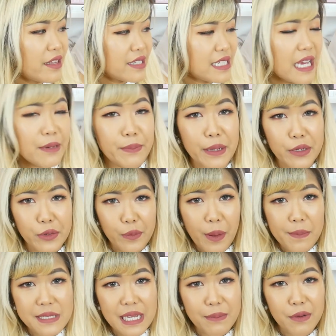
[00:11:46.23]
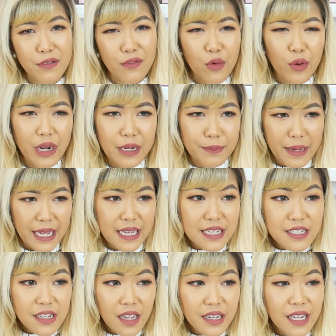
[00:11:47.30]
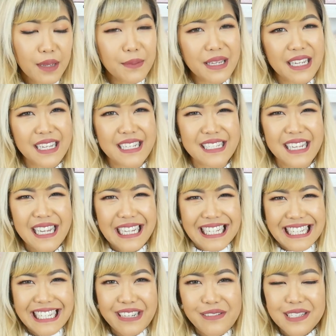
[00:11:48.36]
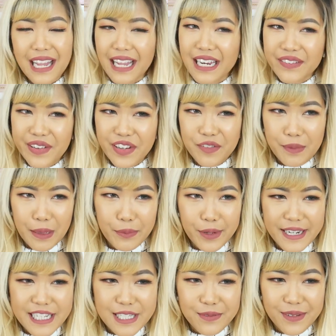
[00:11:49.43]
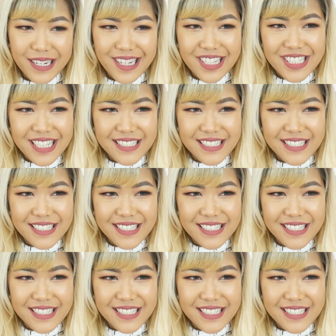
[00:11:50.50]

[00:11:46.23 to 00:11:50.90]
the Ted Baker website before and passed on it because it was kind of out of my price range.